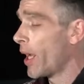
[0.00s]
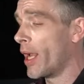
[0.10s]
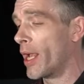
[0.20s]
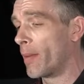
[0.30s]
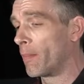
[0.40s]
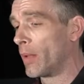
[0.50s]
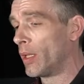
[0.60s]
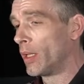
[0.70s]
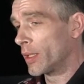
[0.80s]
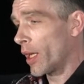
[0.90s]

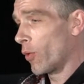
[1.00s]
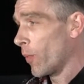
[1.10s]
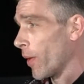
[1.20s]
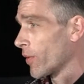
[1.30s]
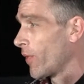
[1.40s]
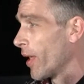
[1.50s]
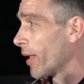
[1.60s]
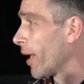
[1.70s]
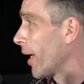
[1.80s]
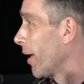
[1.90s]
Yeah, I hope that was fine
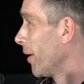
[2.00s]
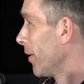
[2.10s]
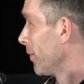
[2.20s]
and clear.